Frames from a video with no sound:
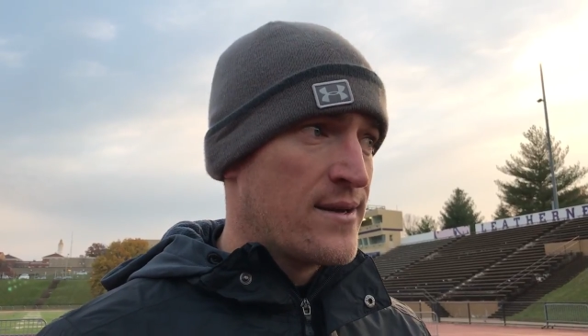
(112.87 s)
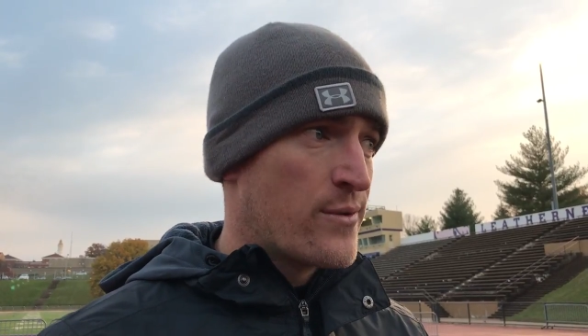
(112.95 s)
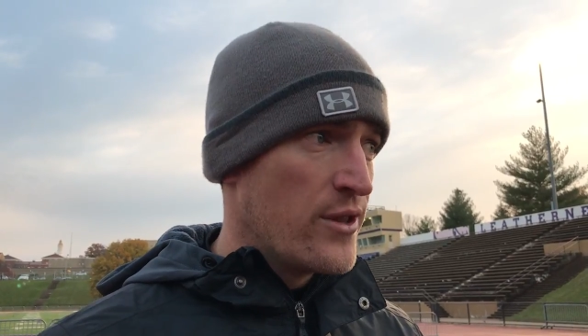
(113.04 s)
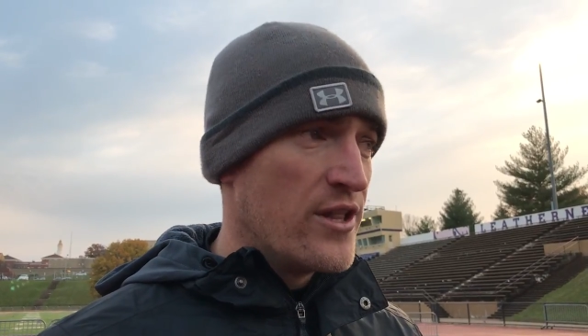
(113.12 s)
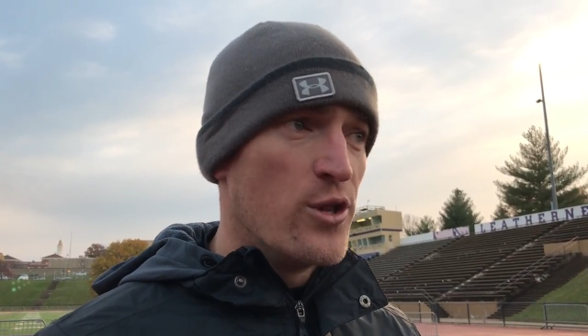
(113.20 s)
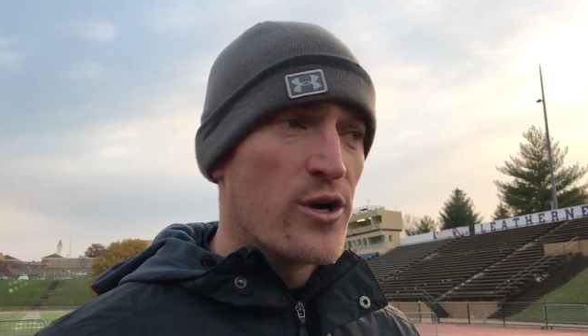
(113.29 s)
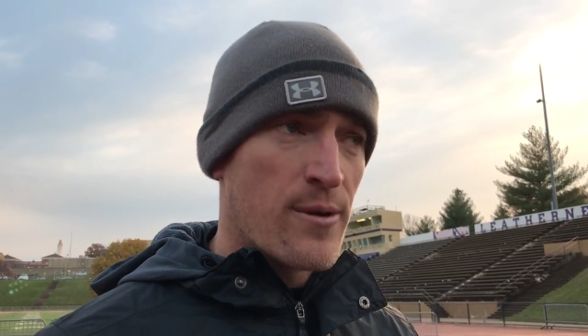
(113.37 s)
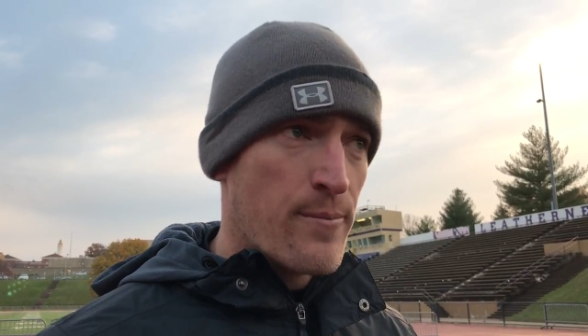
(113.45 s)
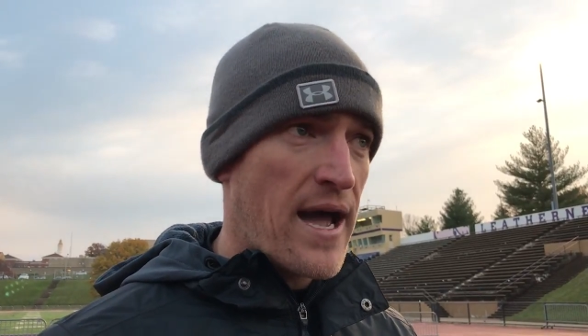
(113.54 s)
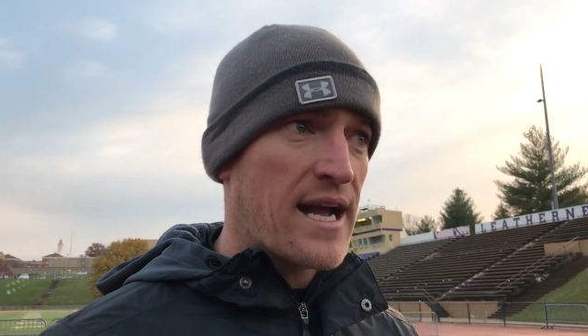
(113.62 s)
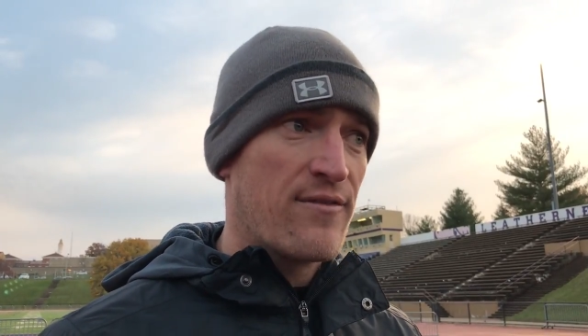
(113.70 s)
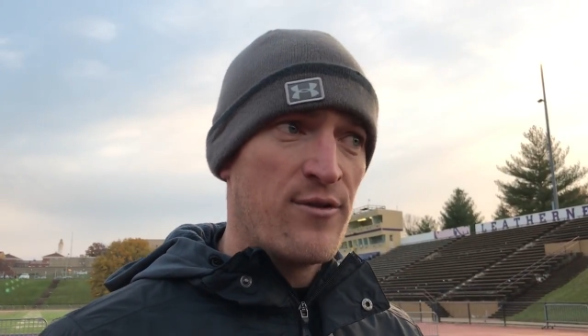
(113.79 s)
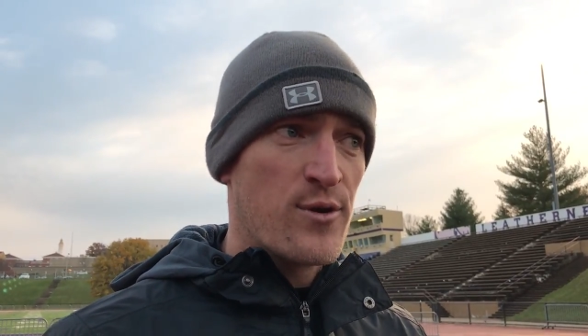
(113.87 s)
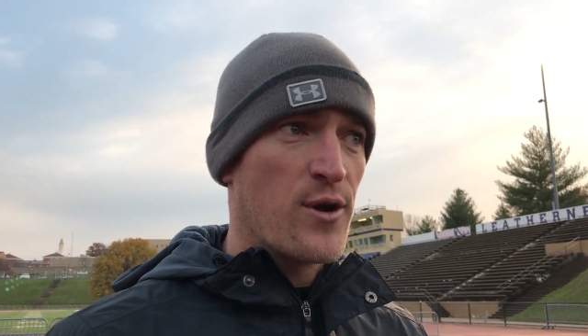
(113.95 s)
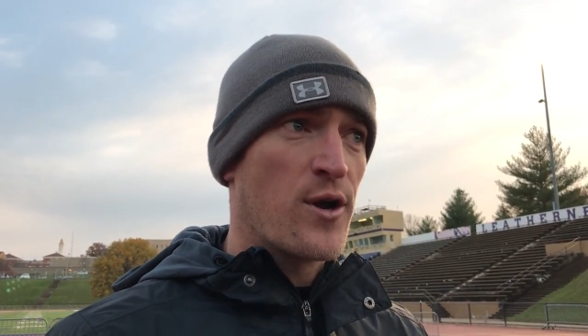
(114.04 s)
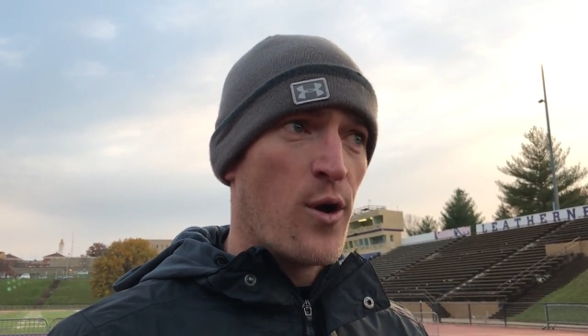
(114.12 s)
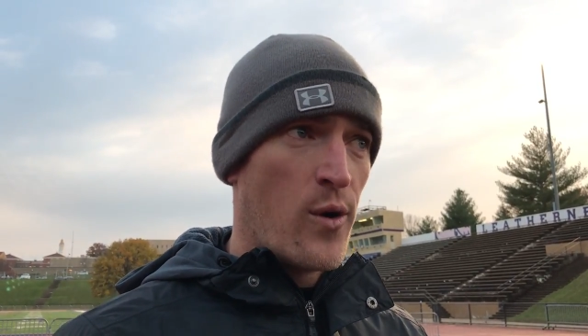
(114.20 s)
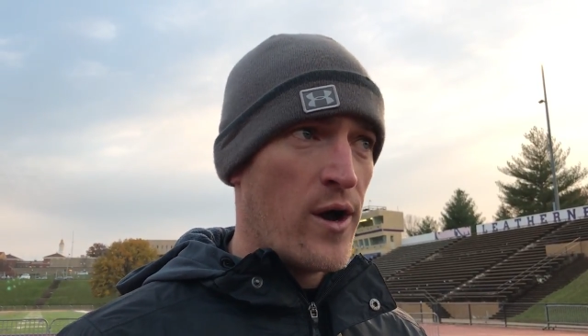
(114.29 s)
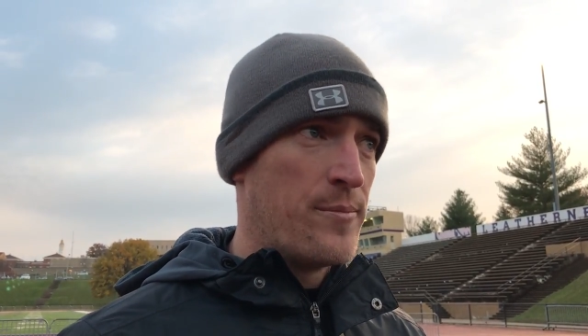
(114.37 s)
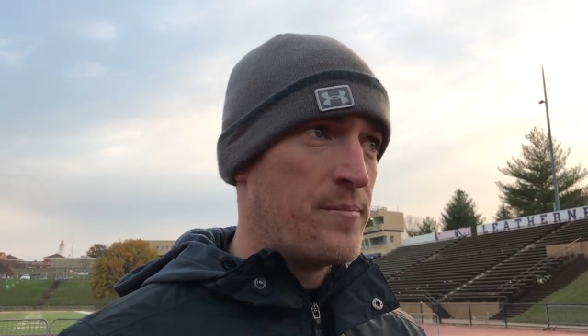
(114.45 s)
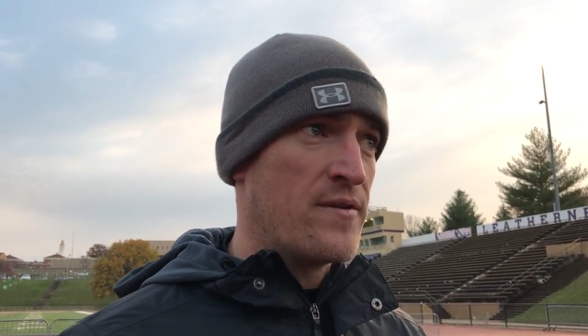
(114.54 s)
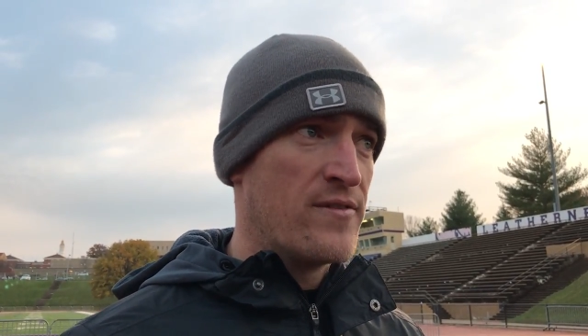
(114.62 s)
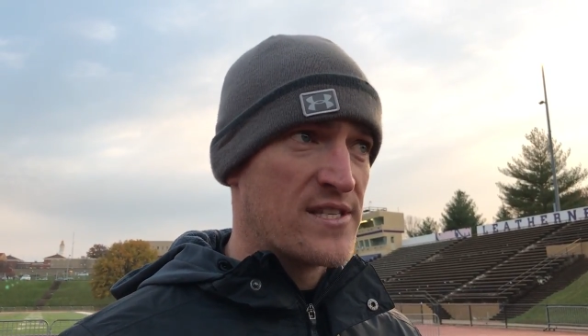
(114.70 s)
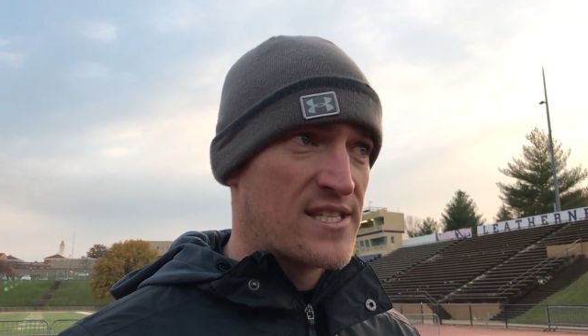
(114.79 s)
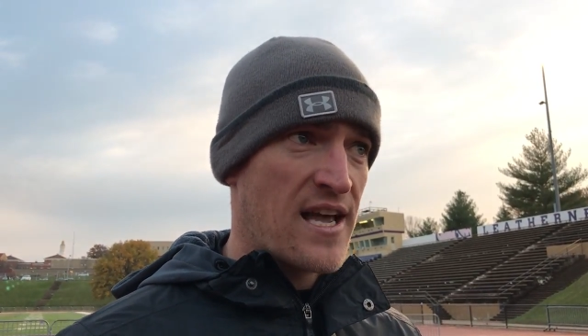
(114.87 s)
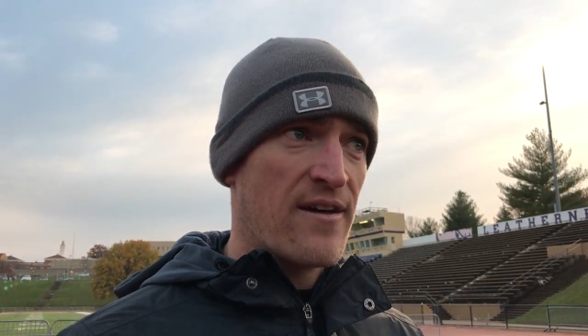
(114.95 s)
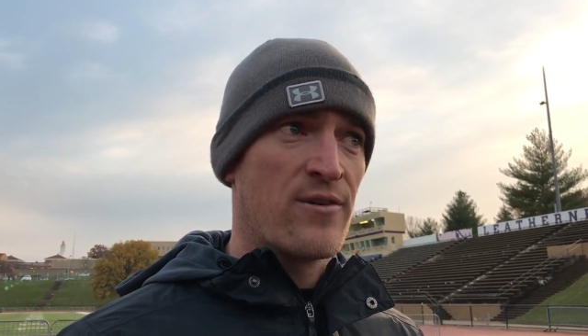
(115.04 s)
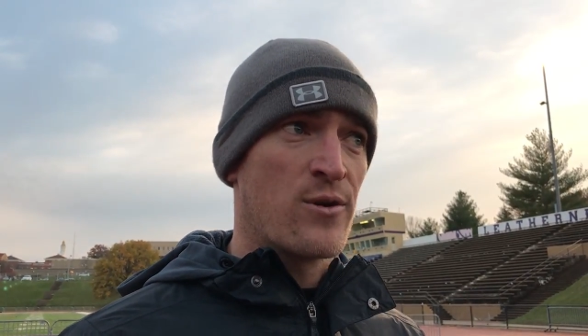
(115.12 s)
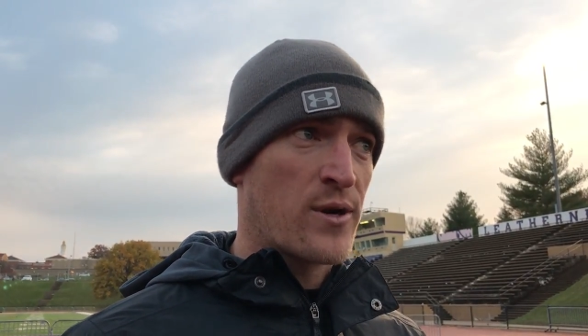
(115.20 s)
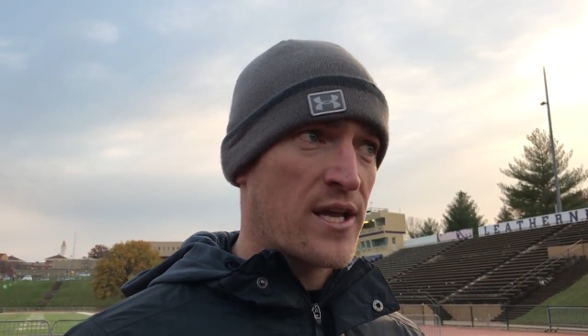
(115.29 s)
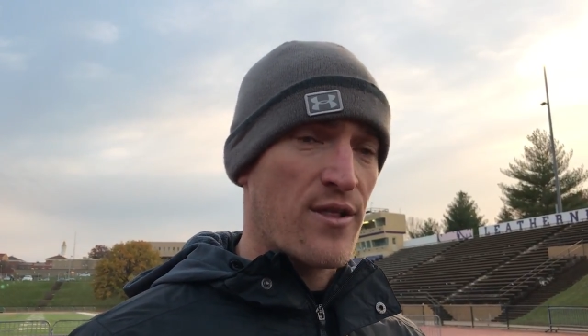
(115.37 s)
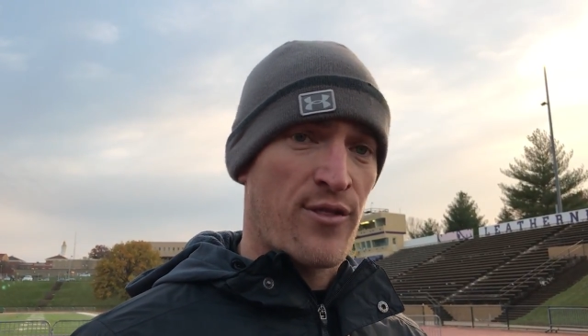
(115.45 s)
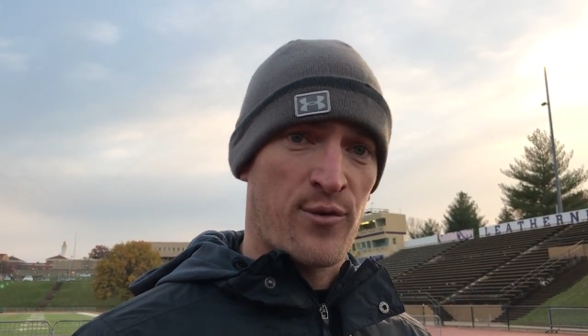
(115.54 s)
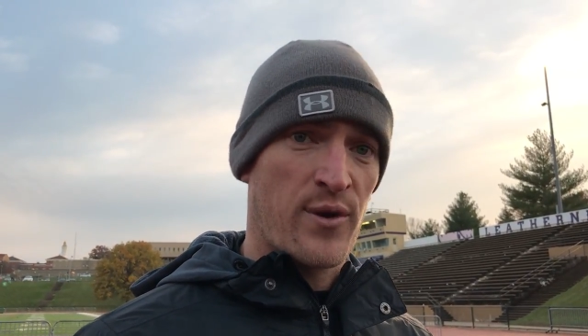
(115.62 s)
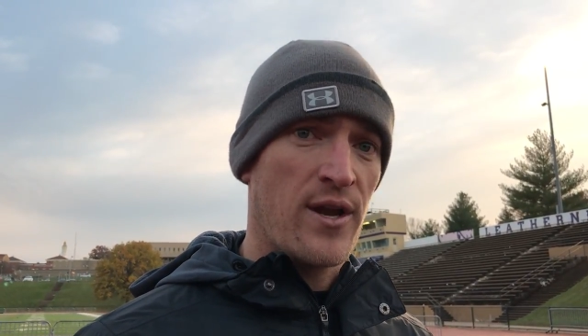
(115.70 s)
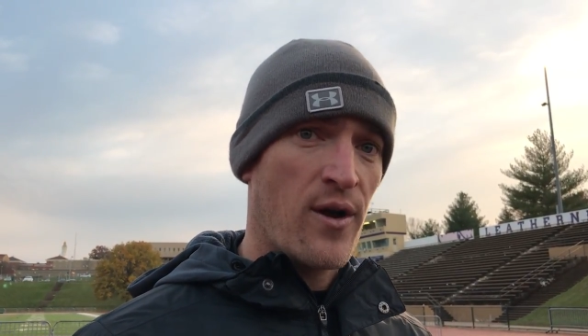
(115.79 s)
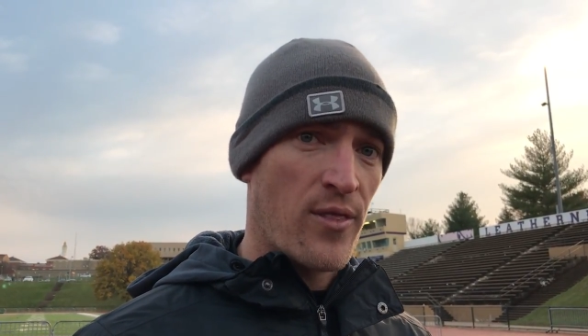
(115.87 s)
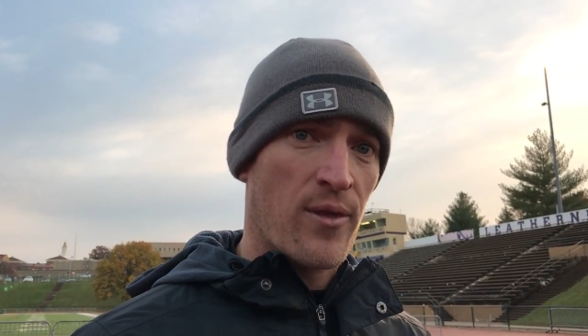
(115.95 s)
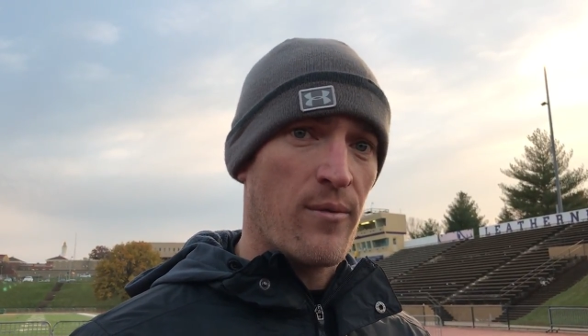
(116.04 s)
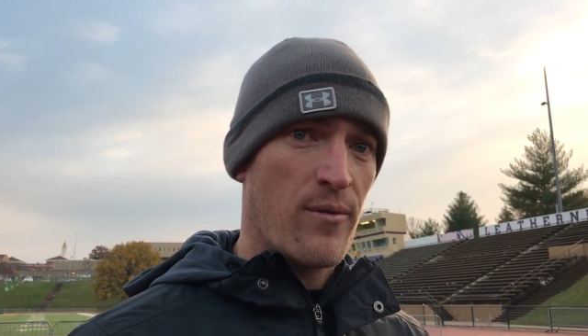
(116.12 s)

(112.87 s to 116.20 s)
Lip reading: Really looking back, if you can go up even 7 or get 3 on